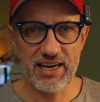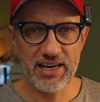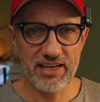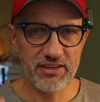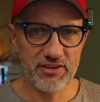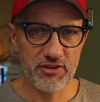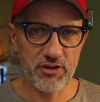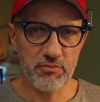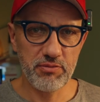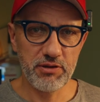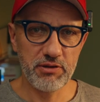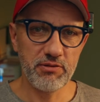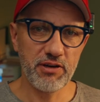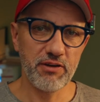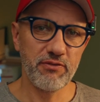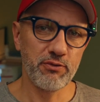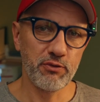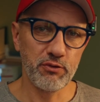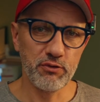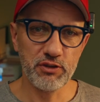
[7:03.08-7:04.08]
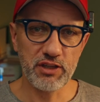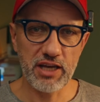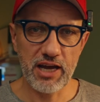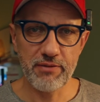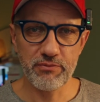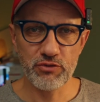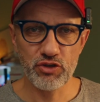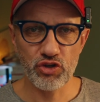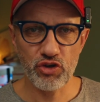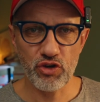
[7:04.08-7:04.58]
I dropped my
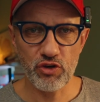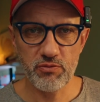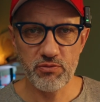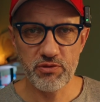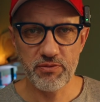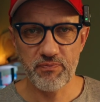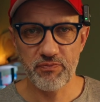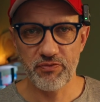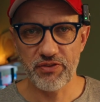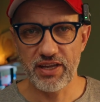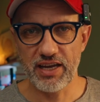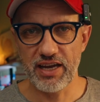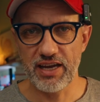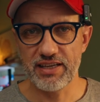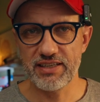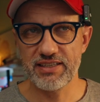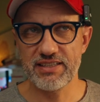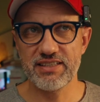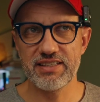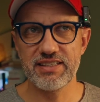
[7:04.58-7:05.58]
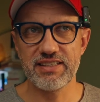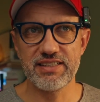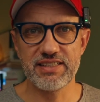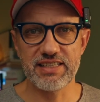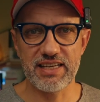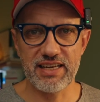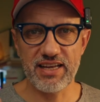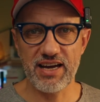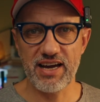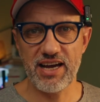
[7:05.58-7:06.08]
full-time job. At
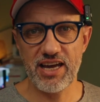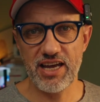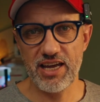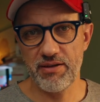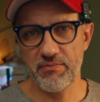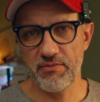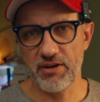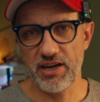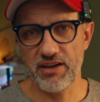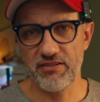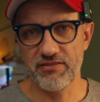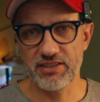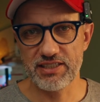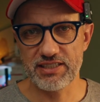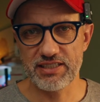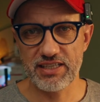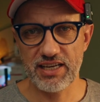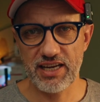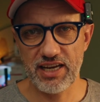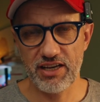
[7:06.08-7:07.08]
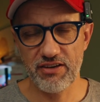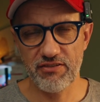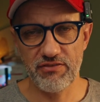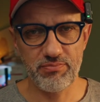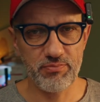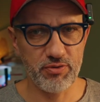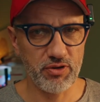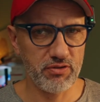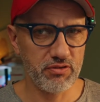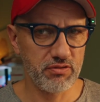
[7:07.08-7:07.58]
the time, I was head of
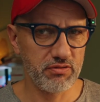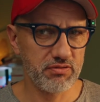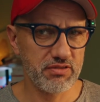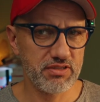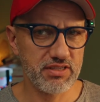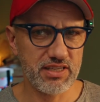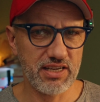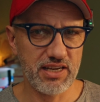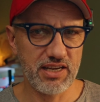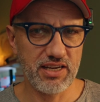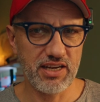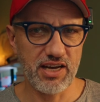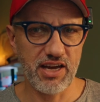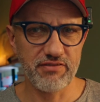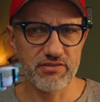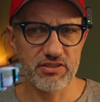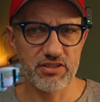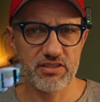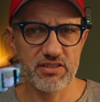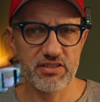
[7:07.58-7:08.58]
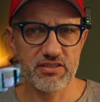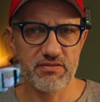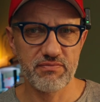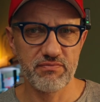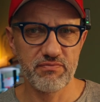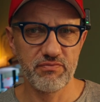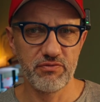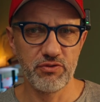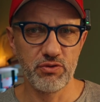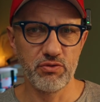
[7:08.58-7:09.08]
products and I was
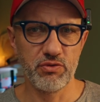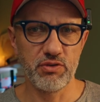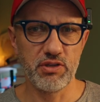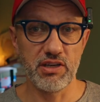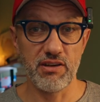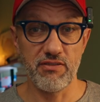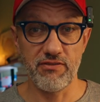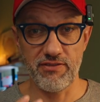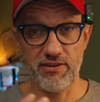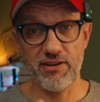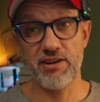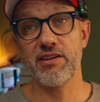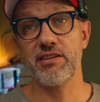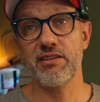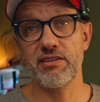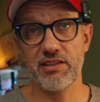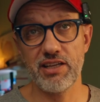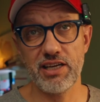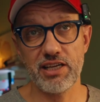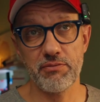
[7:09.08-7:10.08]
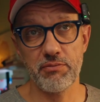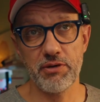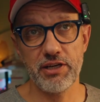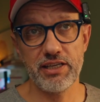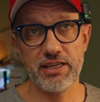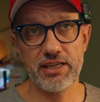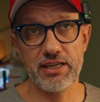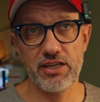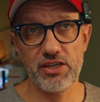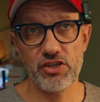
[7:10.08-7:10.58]
doing well at my
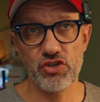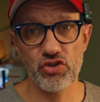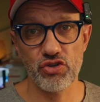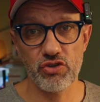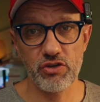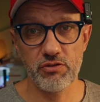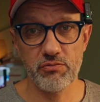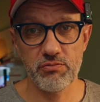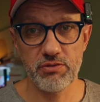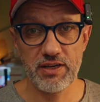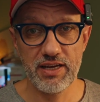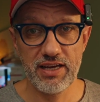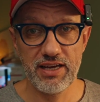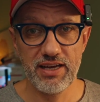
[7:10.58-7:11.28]
day job.